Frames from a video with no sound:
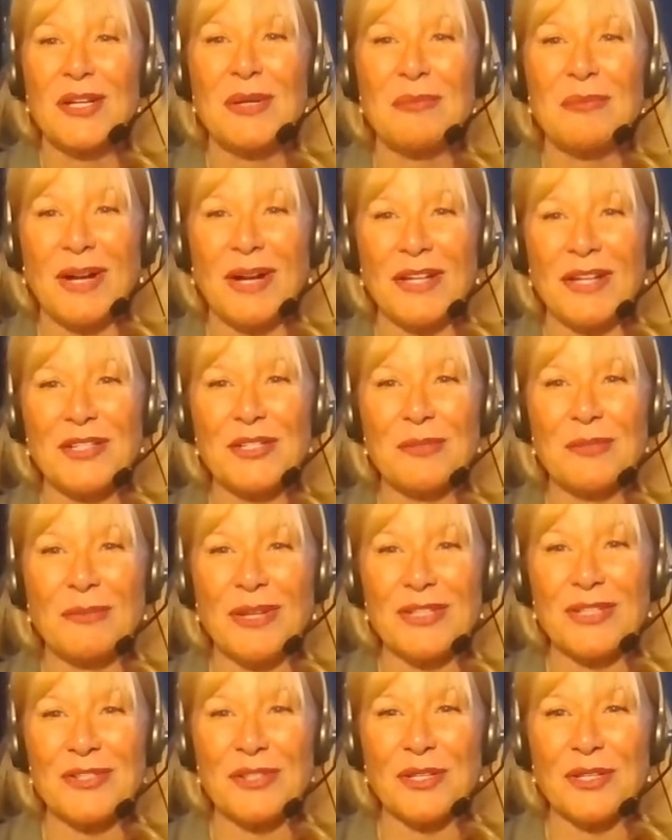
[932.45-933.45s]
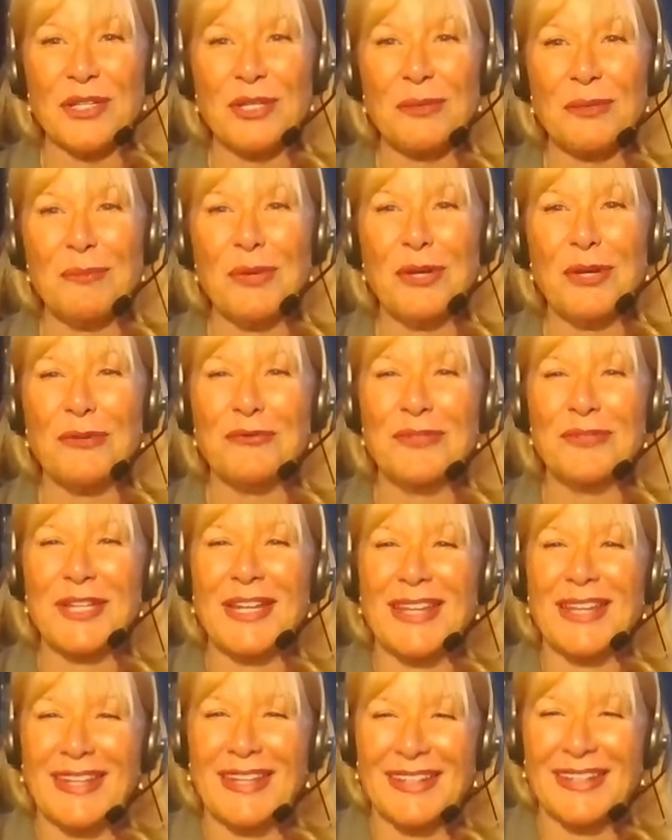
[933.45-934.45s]
mind too much that you moved
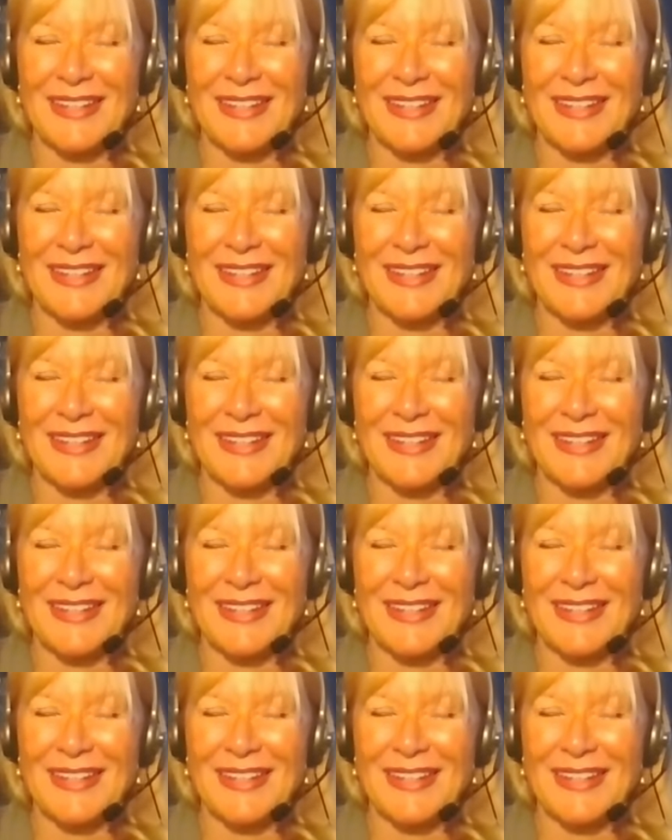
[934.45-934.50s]
in.